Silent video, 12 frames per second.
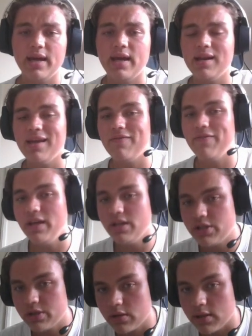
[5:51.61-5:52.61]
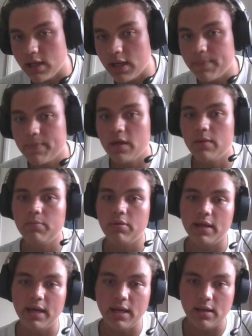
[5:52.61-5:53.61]
and eventually
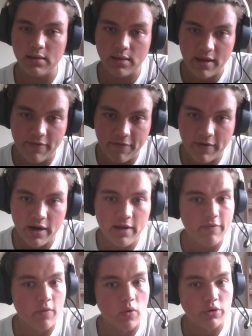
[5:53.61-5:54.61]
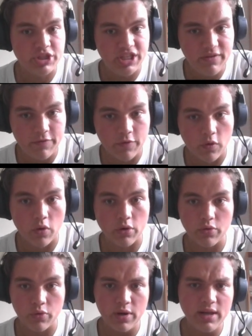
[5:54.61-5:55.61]
play f5 or g4,
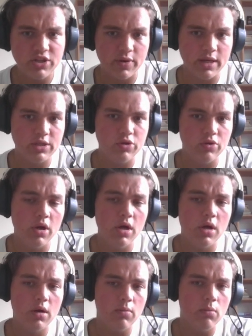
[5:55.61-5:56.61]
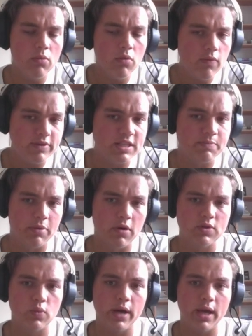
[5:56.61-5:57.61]
really trying to move these
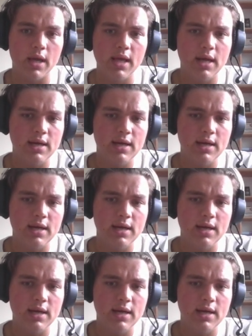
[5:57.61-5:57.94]
pawns away.